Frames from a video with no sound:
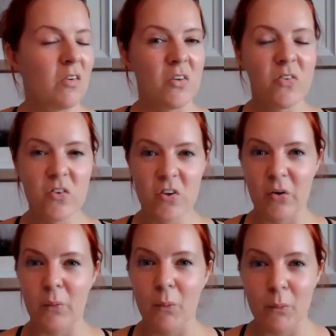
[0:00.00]
just
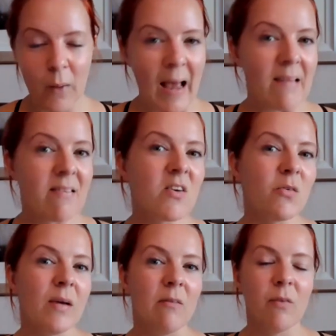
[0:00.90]
to rest,
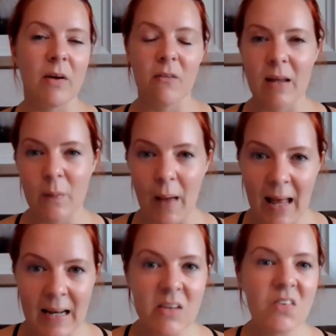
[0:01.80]
to reinvigorate your
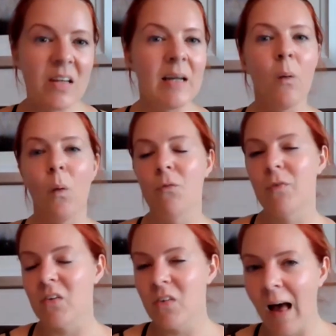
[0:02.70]
energy, or
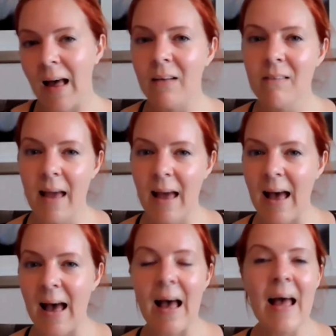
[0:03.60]
for
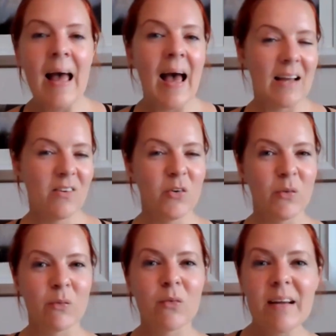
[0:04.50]
childcare, and
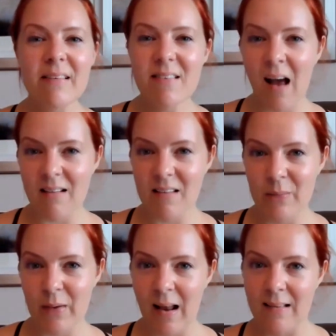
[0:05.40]
you're restarting
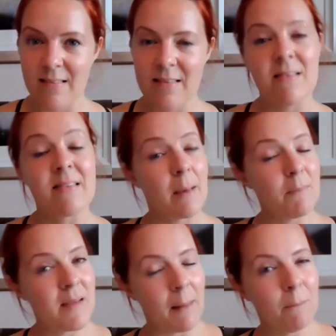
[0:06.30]
your classes in
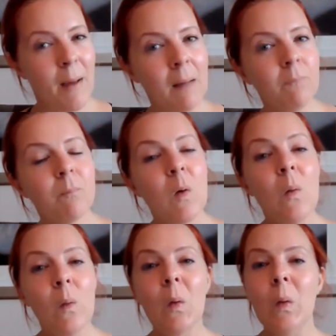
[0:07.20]
September,
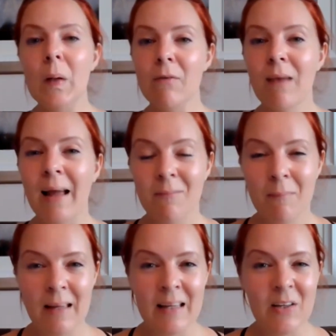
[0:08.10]
or if like
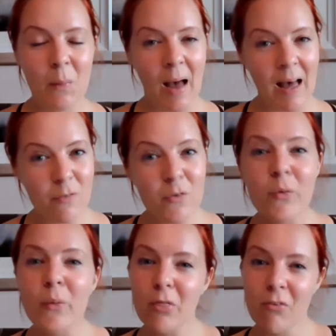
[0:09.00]
me, you have
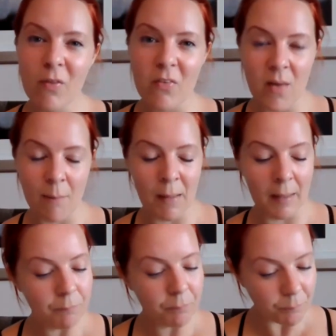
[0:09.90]
taught through the
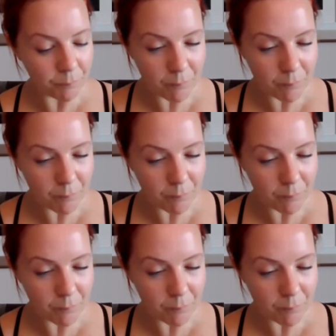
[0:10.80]
summer,